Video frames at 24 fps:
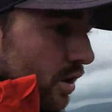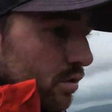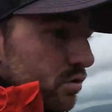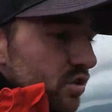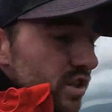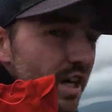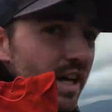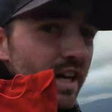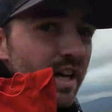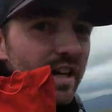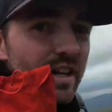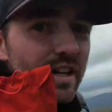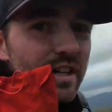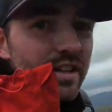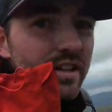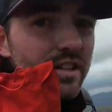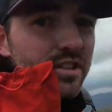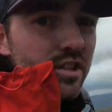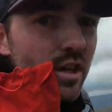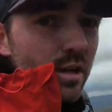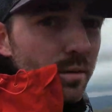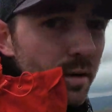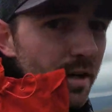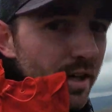I'll check in at the
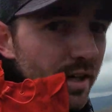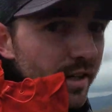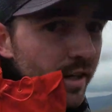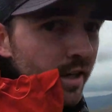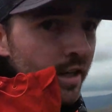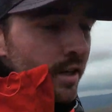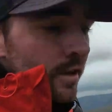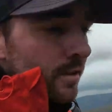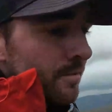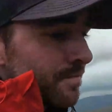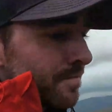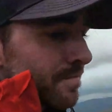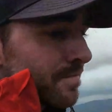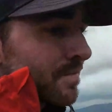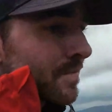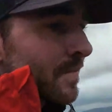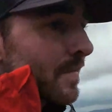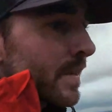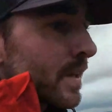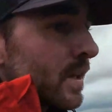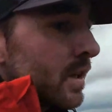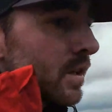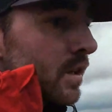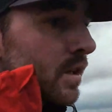summit,
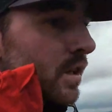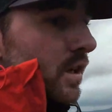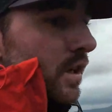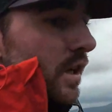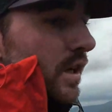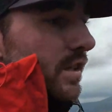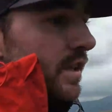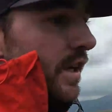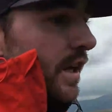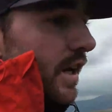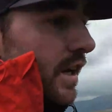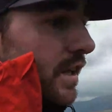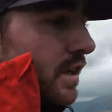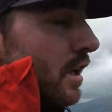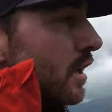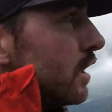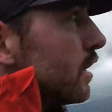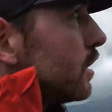and then